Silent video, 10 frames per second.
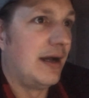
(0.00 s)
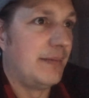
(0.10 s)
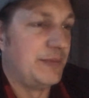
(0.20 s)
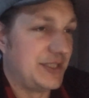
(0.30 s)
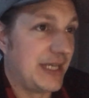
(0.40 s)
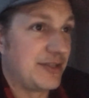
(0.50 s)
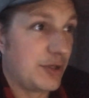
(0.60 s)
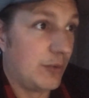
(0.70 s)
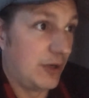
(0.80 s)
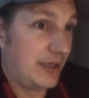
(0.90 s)
decides to
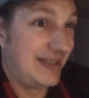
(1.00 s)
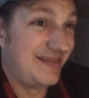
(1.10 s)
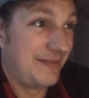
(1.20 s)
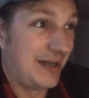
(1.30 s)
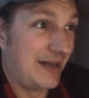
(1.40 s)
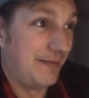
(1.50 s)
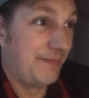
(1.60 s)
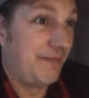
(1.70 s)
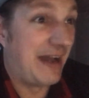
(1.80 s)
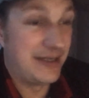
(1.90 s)
go on and
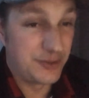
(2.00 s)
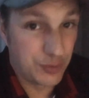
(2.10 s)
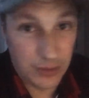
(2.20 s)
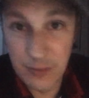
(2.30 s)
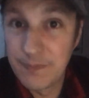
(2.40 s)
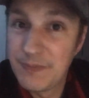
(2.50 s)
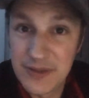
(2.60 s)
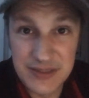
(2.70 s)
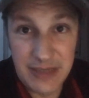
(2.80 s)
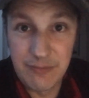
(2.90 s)
find his crew and
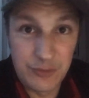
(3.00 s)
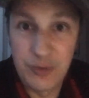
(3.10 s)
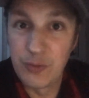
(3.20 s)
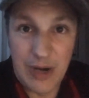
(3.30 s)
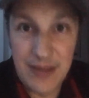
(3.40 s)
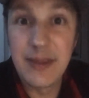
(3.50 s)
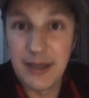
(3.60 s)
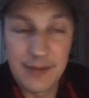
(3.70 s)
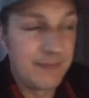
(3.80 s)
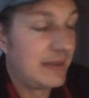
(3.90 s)
save them, do the right
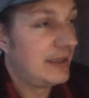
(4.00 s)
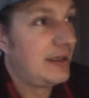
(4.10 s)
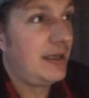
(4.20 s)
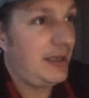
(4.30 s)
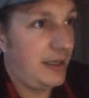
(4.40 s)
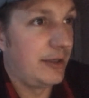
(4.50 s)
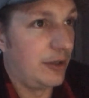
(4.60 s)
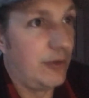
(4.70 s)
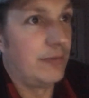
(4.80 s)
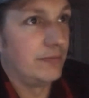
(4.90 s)
thing, and
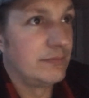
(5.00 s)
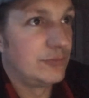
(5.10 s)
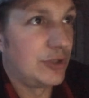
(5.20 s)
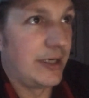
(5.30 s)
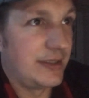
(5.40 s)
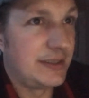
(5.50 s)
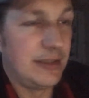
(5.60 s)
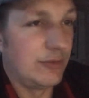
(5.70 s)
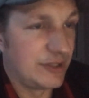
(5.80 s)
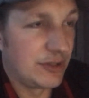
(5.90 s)
go try to see
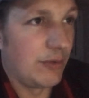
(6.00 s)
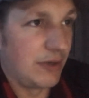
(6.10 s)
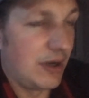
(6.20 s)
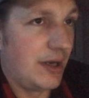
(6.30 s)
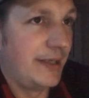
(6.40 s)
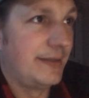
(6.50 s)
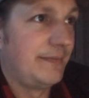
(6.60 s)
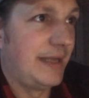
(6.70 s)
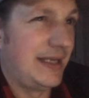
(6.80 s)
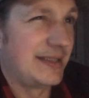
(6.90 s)
what's going on.
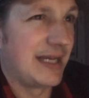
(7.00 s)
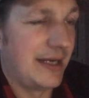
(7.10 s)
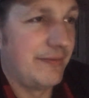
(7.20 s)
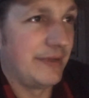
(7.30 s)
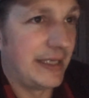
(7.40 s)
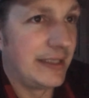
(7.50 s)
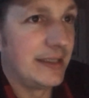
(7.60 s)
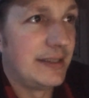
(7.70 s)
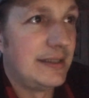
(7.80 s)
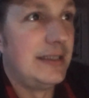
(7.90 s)
And it's kind of like,
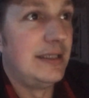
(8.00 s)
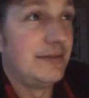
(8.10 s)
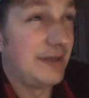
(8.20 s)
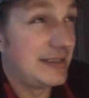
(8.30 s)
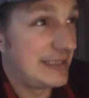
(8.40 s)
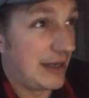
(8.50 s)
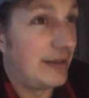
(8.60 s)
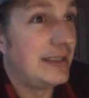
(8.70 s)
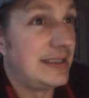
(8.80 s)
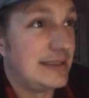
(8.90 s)
finds out
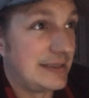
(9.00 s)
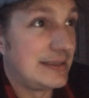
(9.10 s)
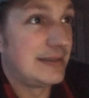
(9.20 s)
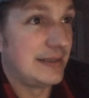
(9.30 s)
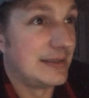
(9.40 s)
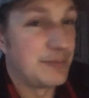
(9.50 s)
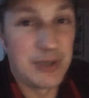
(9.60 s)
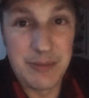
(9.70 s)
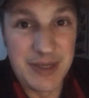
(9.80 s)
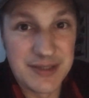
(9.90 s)
it's
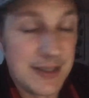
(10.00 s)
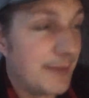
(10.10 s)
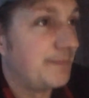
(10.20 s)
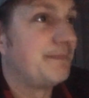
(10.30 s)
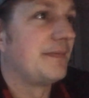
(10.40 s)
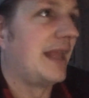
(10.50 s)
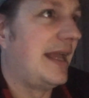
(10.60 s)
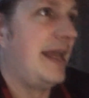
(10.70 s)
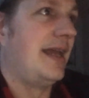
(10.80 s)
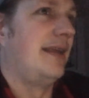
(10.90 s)
pretty messed up.
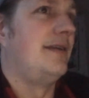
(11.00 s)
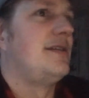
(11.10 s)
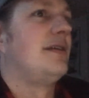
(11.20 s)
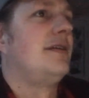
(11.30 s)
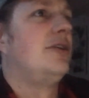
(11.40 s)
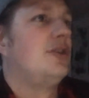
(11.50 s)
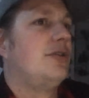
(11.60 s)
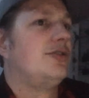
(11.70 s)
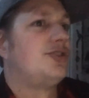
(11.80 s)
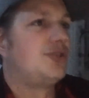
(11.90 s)
And
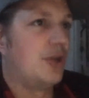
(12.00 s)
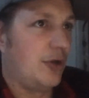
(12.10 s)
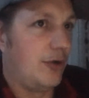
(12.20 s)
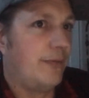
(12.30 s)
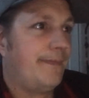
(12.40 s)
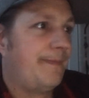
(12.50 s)
so